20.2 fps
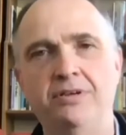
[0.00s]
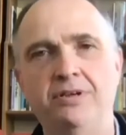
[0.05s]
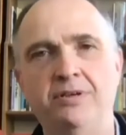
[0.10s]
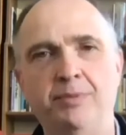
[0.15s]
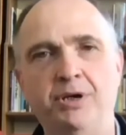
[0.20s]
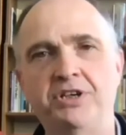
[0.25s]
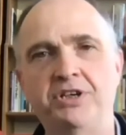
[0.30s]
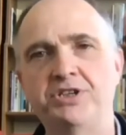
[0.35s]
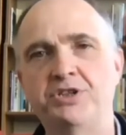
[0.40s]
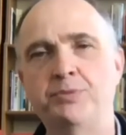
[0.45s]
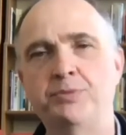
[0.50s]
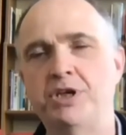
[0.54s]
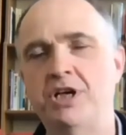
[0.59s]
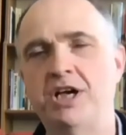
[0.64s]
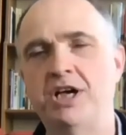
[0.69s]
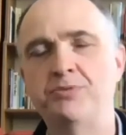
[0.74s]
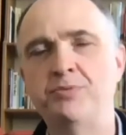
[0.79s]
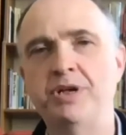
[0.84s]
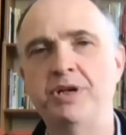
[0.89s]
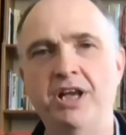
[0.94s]
Because,
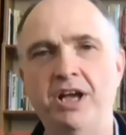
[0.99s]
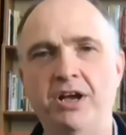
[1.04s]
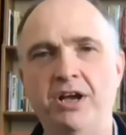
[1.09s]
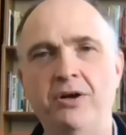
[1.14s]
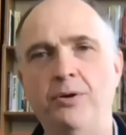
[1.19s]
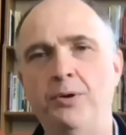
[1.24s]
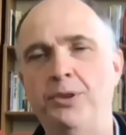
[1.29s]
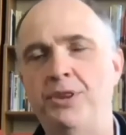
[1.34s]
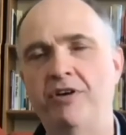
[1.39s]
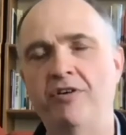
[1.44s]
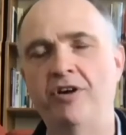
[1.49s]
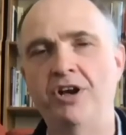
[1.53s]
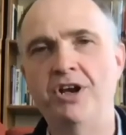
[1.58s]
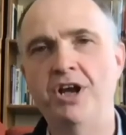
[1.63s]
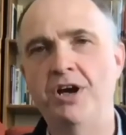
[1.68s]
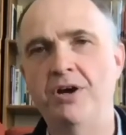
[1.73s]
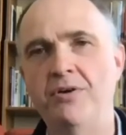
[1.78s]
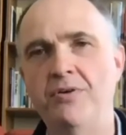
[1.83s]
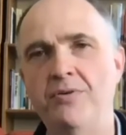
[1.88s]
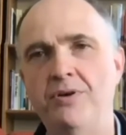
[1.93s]
as we know, there are
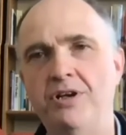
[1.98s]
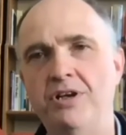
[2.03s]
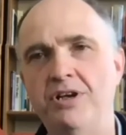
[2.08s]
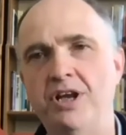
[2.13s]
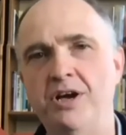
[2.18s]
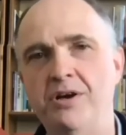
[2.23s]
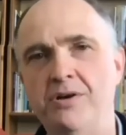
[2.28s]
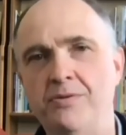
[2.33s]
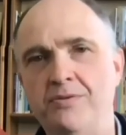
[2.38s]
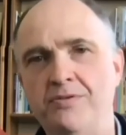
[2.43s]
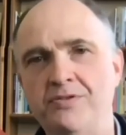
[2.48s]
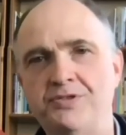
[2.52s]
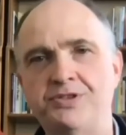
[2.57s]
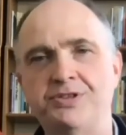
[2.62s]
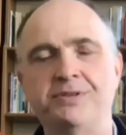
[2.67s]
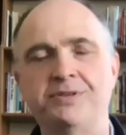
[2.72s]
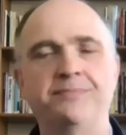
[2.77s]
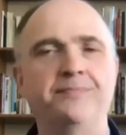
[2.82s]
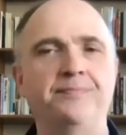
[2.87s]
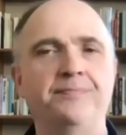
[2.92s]
known
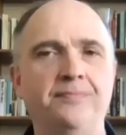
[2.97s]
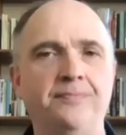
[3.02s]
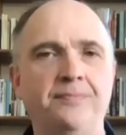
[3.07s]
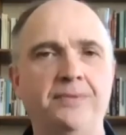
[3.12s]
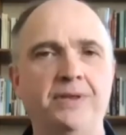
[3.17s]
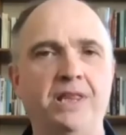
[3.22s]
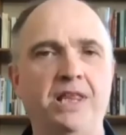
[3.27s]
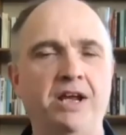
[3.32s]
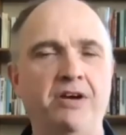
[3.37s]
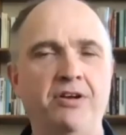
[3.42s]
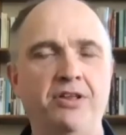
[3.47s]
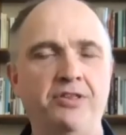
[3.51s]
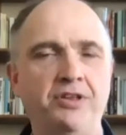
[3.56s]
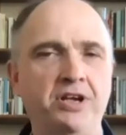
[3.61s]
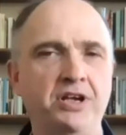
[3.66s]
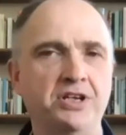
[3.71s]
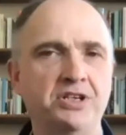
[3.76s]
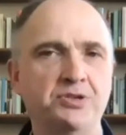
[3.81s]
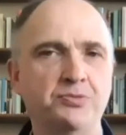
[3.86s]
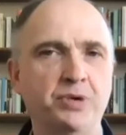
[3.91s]
knowns. There are
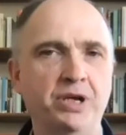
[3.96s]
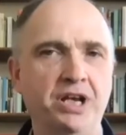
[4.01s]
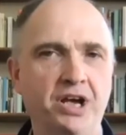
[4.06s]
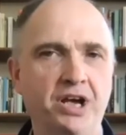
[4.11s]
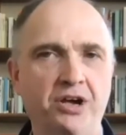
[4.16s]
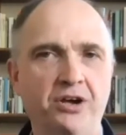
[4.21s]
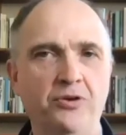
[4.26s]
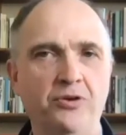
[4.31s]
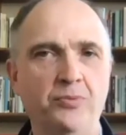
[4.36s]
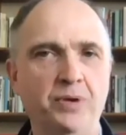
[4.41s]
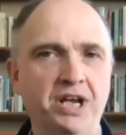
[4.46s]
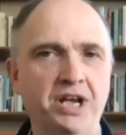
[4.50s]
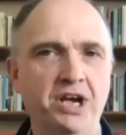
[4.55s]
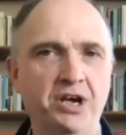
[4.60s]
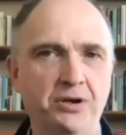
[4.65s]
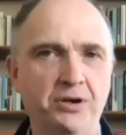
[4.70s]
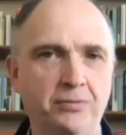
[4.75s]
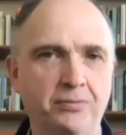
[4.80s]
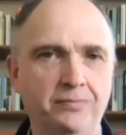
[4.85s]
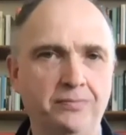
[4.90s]
things we know.
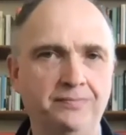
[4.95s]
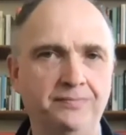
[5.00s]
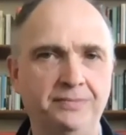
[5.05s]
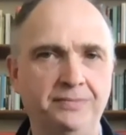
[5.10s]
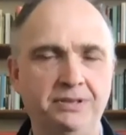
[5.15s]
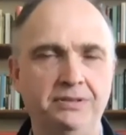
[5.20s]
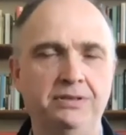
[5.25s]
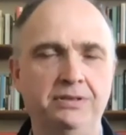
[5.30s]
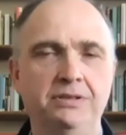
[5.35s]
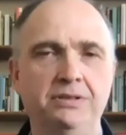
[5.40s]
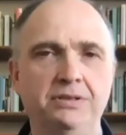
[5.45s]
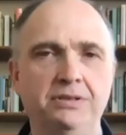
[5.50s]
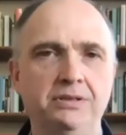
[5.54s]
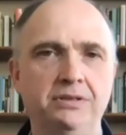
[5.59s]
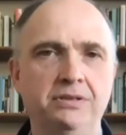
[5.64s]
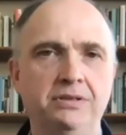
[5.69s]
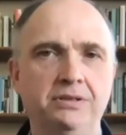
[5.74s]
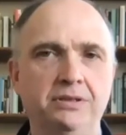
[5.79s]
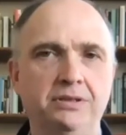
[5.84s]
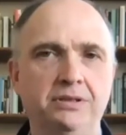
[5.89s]

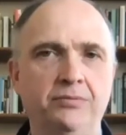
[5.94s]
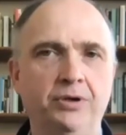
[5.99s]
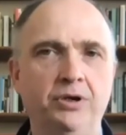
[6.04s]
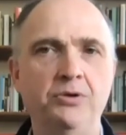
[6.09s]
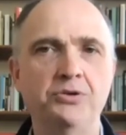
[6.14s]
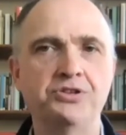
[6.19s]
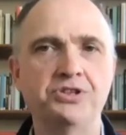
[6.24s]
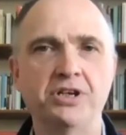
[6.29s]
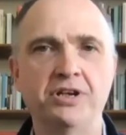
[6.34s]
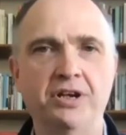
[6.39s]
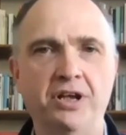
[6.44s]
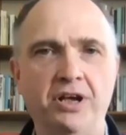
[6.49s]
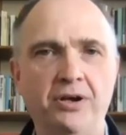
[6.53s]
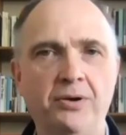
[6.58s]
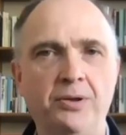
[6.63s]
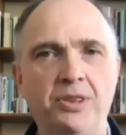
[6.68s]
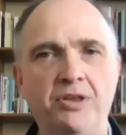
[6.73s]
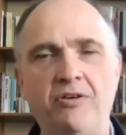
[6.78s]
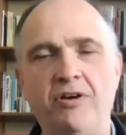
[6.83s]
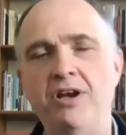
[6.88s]
We also know
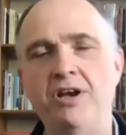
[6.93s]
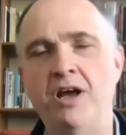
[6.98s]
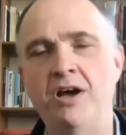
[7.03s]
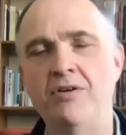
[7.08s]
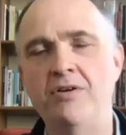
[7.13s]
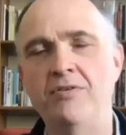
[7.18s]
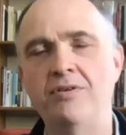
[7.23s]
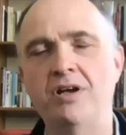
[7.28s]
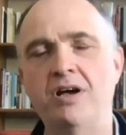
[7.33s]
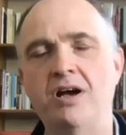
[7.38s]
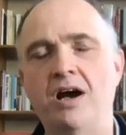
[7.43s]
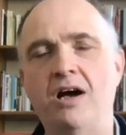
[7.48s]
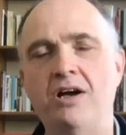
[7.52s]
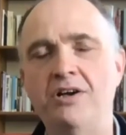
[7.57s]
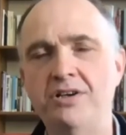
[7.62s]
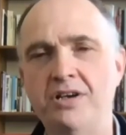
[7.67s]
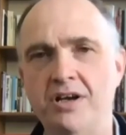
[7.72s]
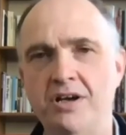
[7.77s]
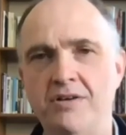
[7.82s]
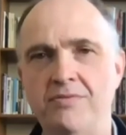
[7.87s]
there are known
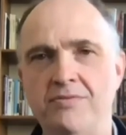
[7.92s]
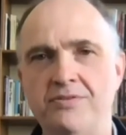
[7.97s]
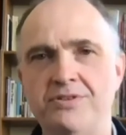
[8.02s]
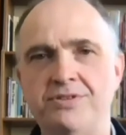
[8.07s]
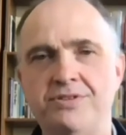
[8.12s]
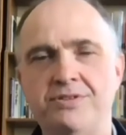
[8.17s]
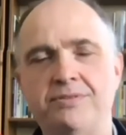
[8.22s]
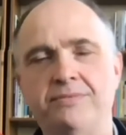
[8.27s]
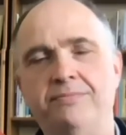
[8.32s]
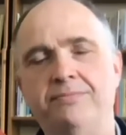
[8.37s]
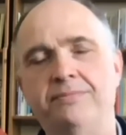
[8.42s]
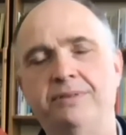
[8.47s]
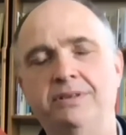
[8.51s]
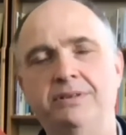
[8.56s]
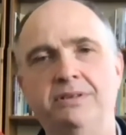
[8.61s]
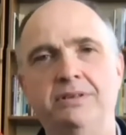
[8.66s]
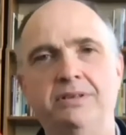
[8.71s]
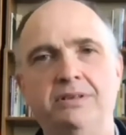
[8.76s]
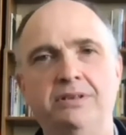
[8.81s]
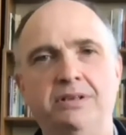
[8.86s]
unknowns.
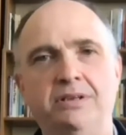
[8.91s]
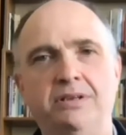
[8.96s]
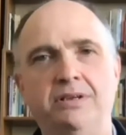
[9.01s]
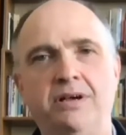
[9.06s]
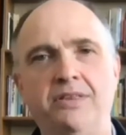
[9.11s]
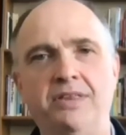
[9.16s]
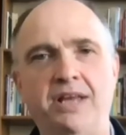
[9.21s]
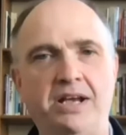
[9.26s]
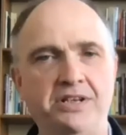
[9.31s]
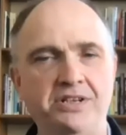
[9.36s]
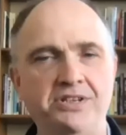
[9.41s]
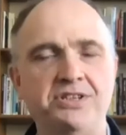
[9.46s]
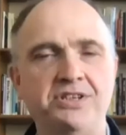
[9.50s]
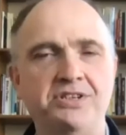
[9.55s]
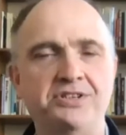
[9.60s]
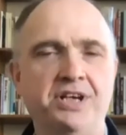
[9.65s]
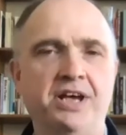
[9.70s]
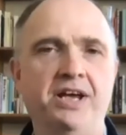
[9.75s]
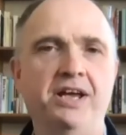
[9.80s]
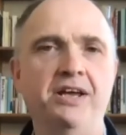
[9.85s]
That is to
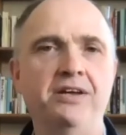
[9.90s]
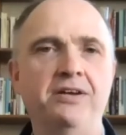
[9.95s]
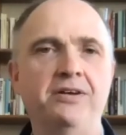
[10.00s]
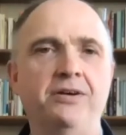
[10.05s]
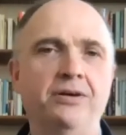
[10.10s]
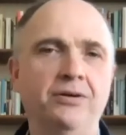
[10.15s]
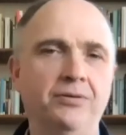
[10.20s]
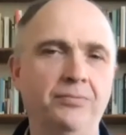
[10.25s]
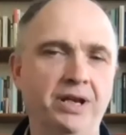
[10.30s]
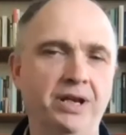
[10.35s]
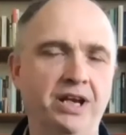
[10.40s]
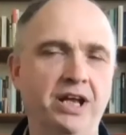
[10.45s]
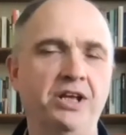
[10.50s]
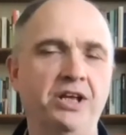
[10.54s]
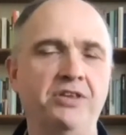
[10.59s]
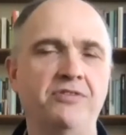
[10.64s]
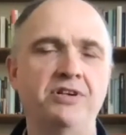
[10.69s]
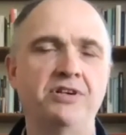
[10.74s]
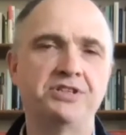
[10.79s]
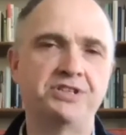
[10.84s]
say, we know
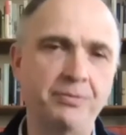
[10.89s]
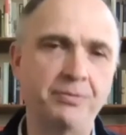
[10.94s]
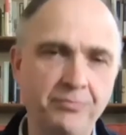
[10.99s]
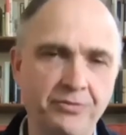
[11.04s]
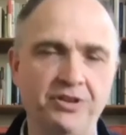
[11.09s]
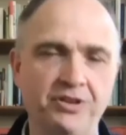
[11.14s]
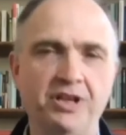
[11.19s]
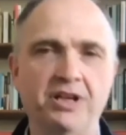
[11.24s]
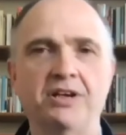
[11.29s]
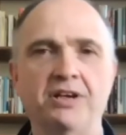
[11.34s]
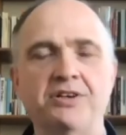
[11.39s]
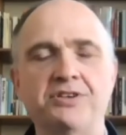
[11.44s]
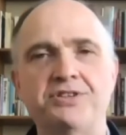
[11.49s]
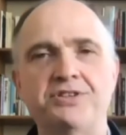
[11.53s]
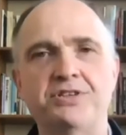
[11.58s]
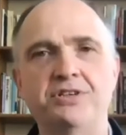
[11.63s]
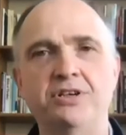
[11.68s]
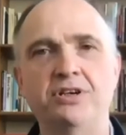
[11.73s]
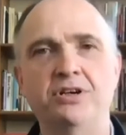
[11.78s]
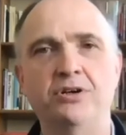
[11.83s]
there are some
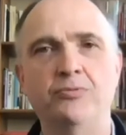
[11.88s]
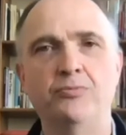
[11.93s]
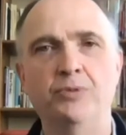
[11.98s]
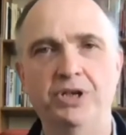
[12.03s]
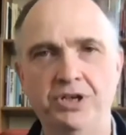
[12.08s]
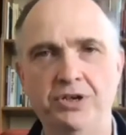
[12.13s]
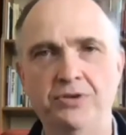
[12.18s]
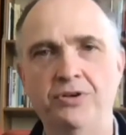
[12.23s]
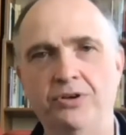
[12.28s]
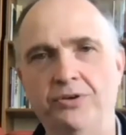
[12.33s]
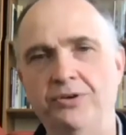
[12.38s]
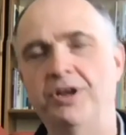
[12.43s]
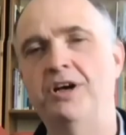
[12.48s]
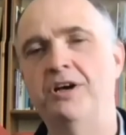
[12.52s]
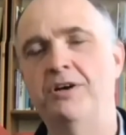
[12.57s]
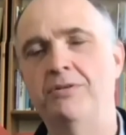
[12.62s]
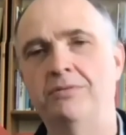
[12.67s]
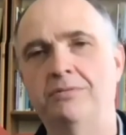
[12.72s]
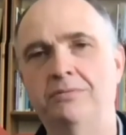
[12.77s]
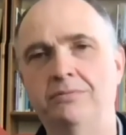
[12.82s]
things we do not know.